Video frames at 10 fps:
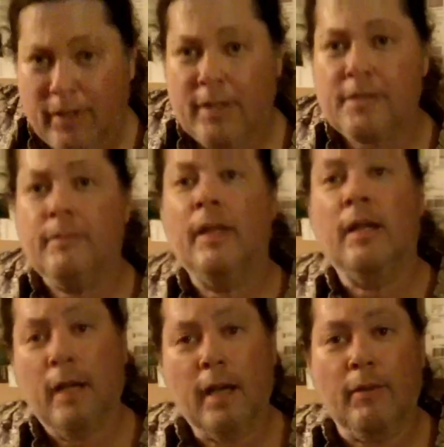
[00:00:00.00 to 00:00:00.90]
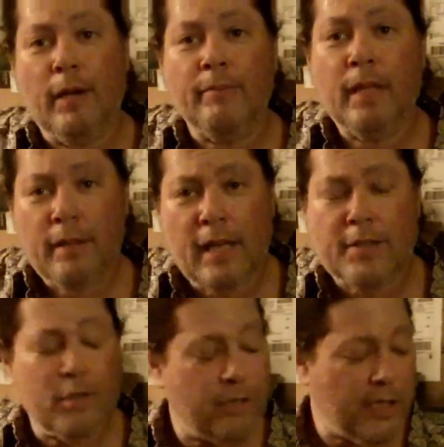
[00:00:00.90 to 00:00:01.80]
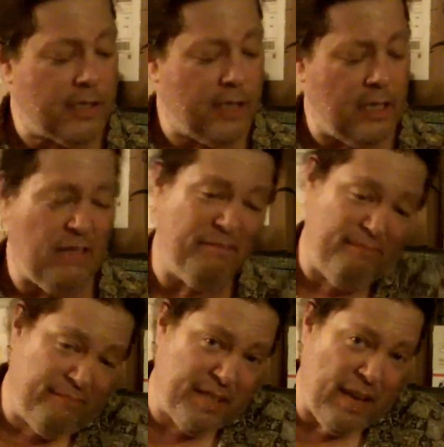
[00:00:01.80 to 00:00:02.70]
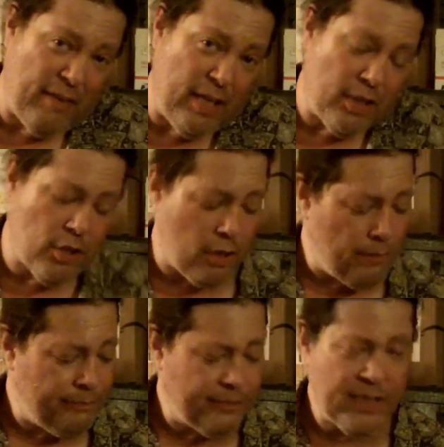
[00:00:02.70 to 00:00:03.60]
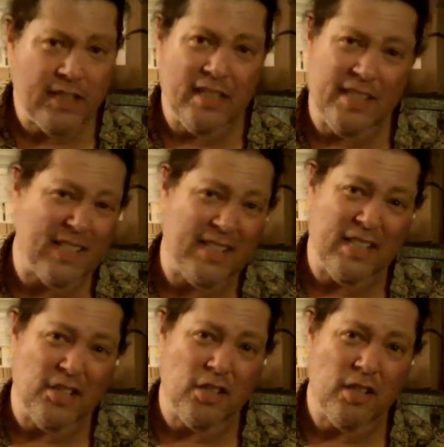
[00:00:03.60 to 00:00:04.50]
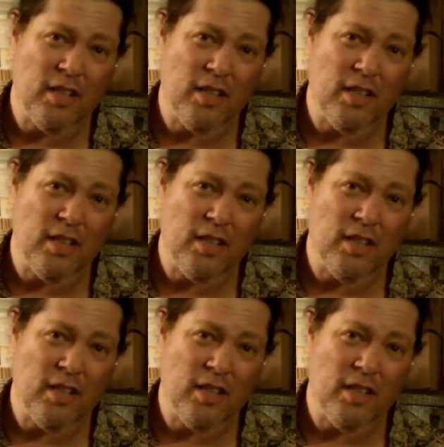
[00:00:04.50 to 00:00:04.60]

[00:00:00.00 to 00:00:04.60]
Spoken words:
is. Anyway, that's your 67-ish, 66-ish